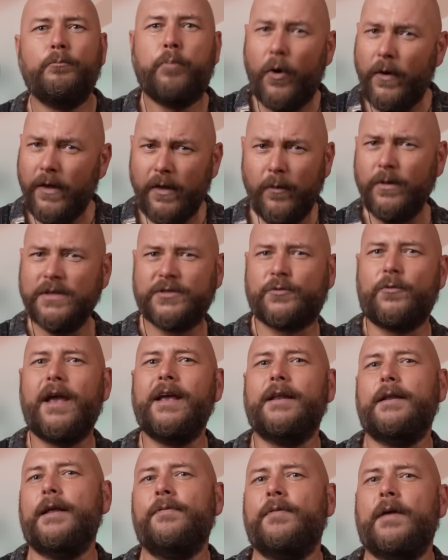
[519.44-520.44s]
Boyle was
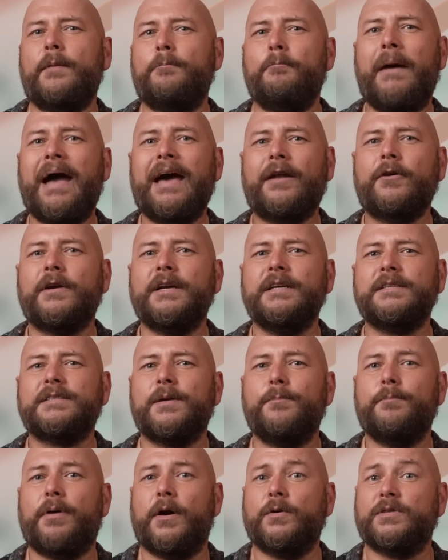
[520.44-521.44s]
right in that matter is
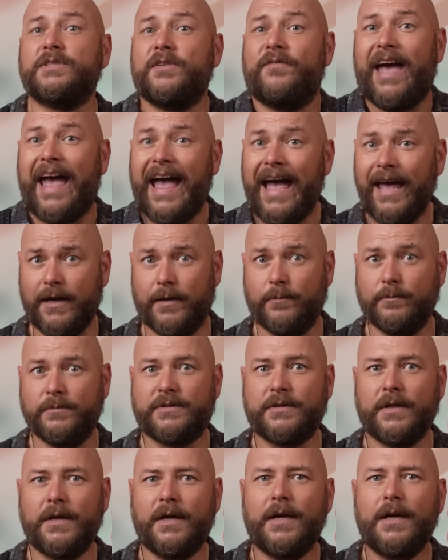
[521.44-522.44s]
composed of
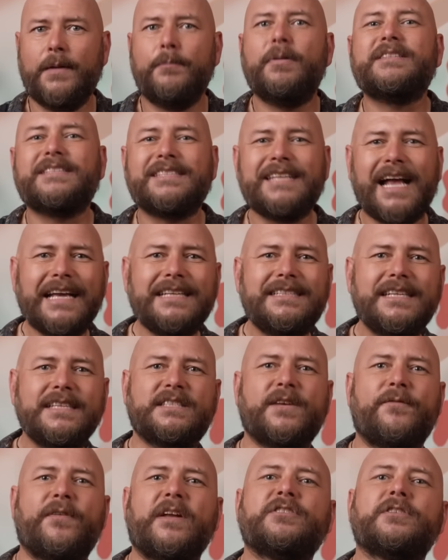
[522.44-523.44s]
atoms, but
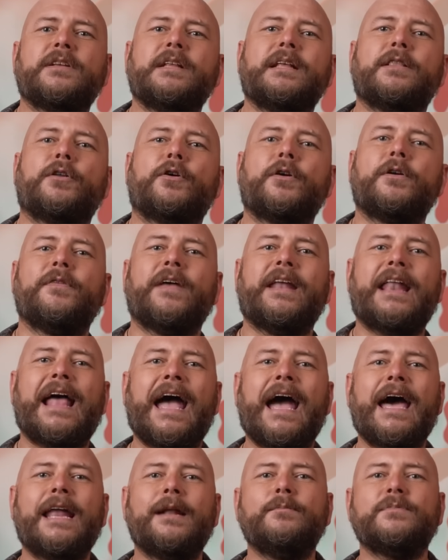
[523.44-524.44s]
scientists eventually learned that
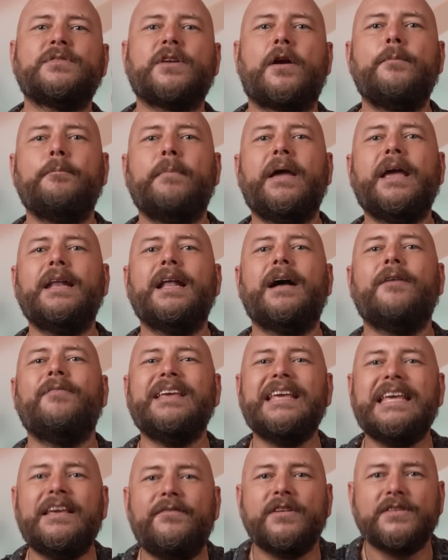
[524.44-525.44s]
atoms are made of
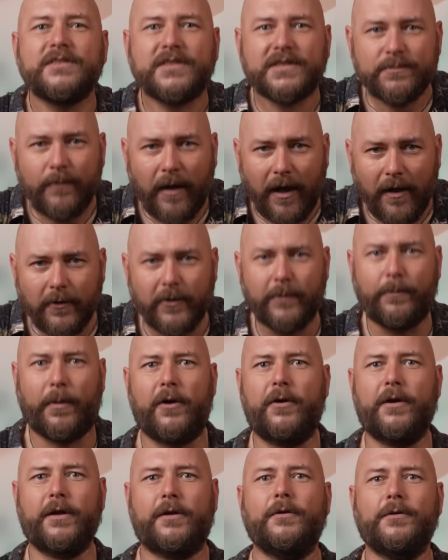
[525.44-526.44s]
even smaller
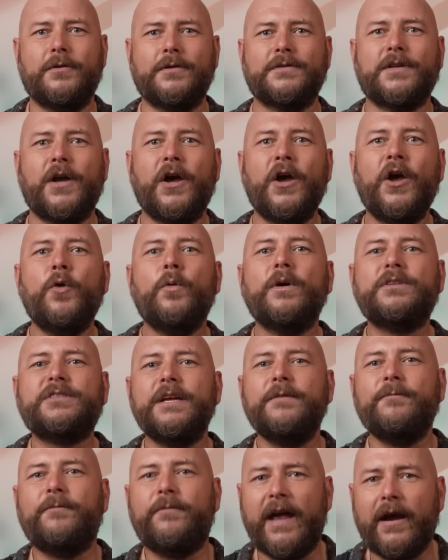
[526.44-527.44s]
particles, which
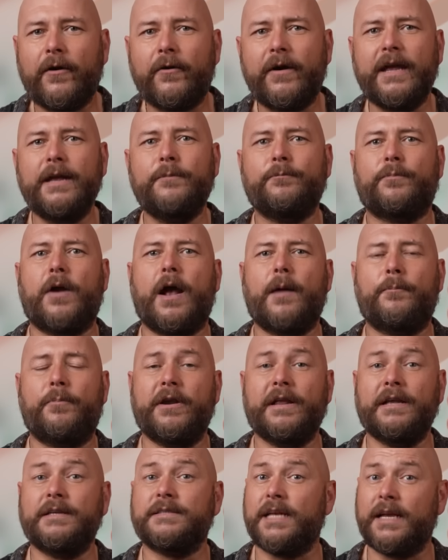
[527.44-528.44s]
can vary in
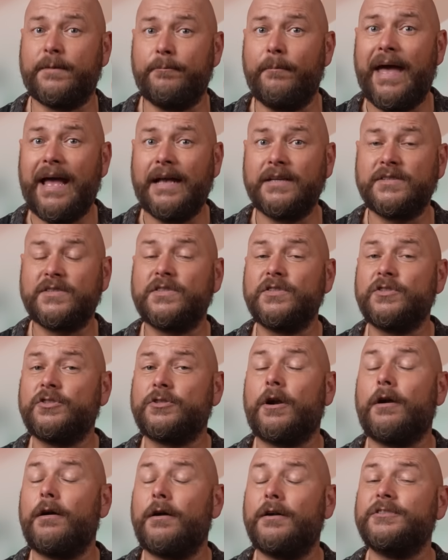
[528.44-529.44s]
properties like mass,
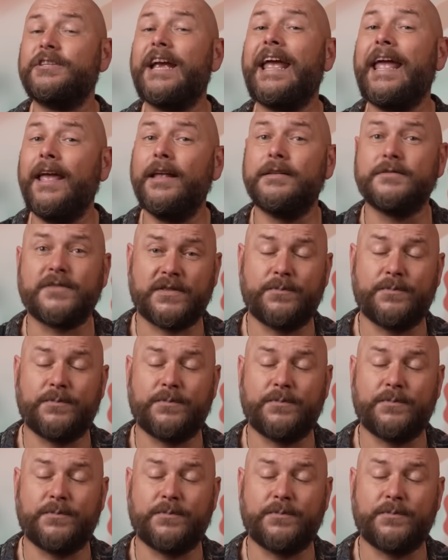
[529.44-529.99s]
charge, and